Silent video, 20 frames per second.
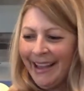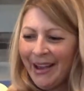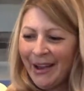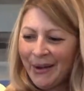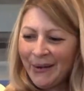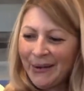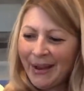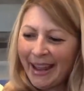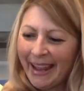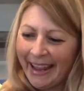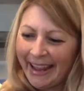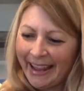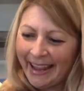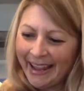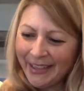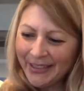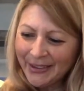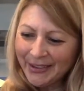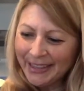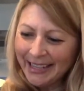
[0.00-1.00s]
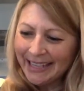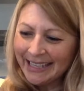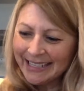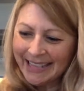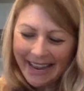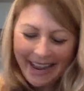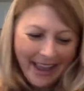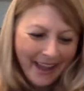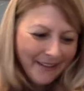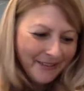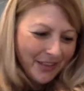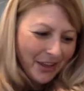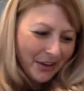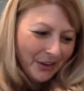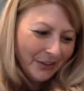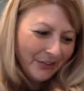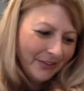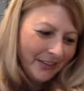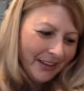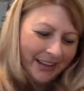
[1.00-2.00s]
Okay, other things I have that are
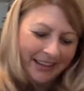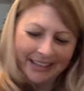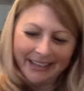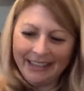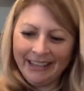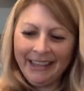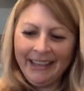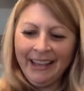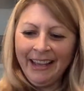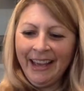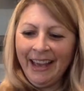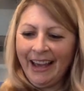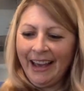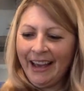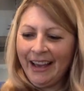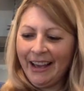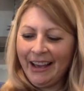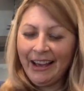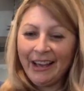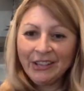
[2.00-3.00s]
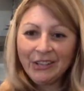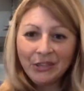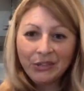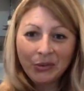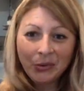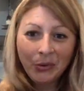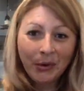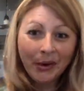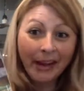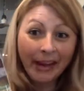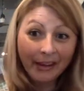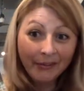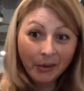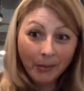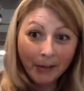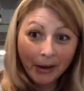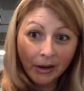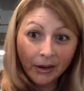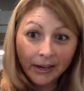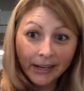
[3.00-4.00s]
fun. A story of
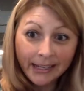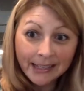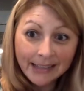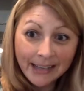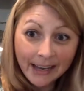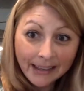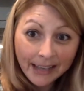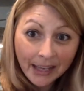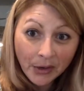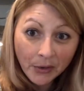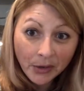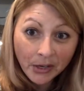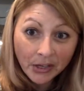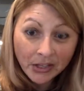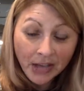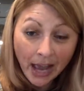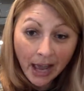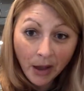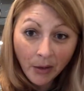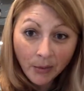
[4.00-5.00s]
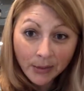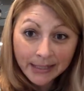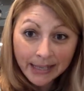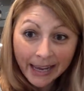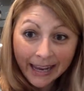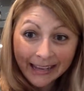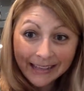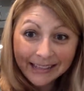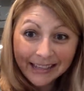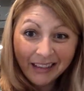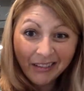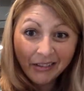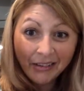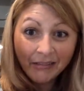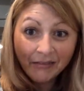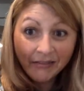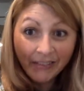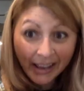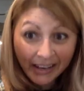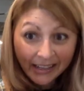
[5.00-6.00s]
American Sign Language. How was ASL
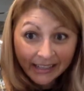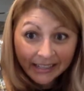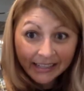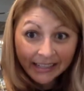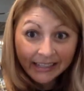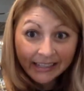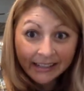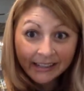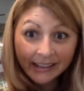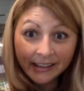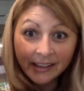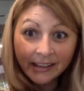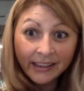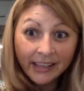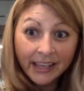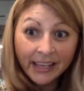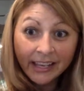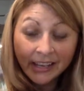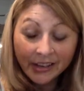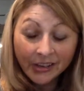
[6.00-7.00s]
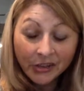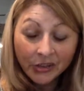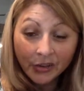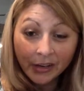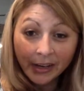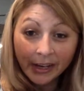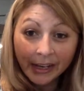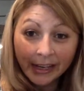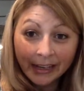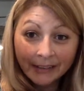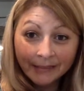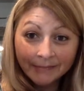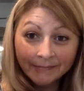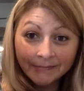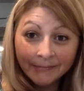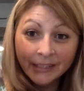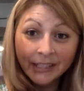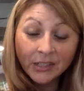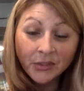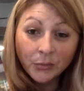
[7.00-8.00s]
invented? The history
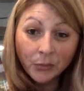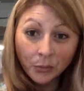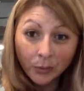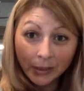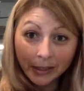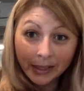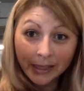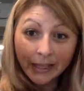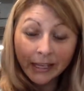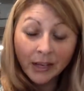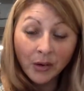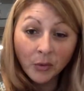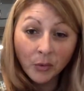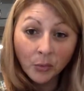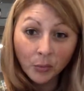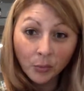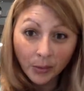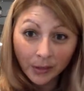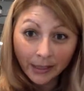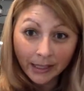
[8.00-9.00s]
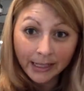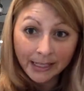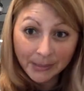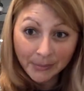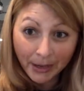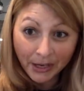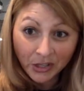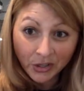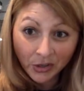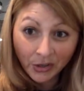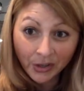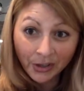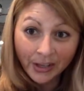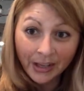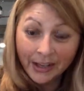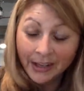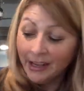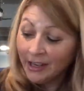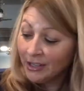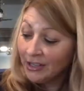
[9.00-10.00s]
is really, really special.
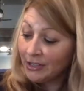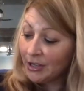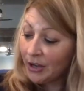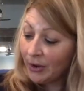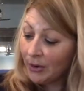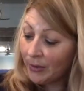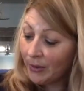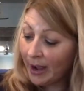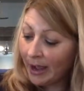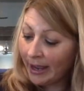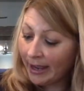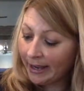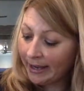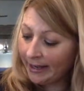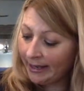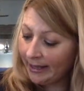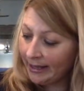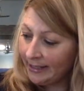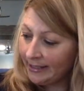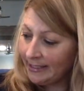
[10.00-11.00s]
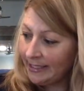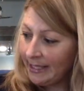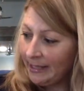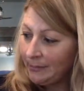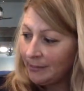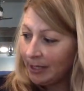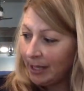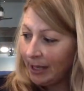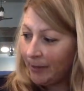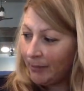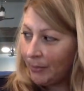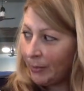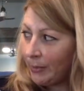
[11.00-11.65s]
So I teamed up